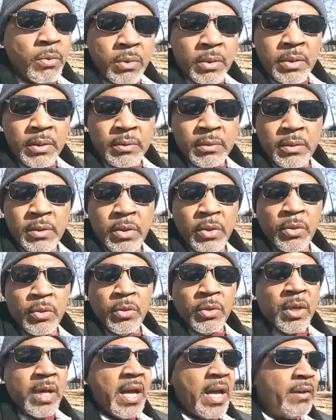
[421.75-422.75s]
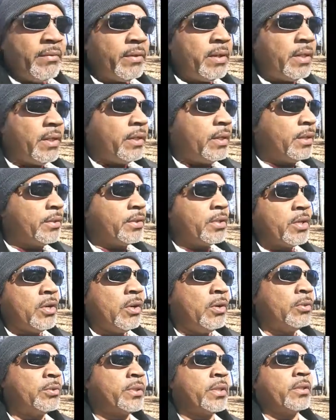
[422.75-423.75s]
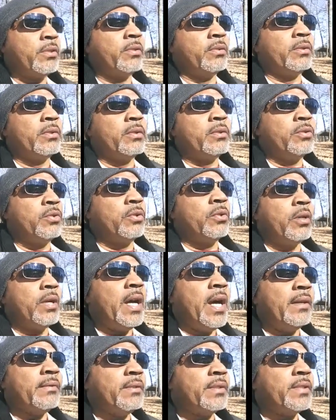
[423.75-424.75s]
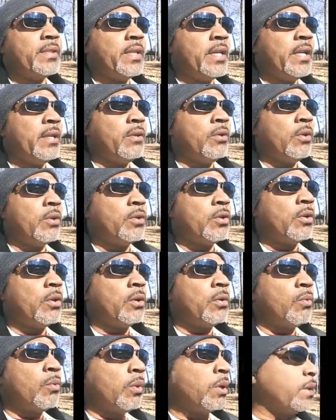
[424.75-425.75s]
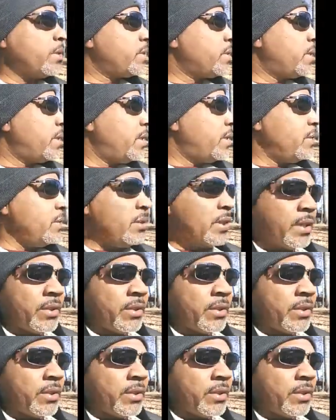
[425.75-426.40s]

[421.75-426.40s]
you're going to have other goals that you're going to have to set, or you're going to want to set,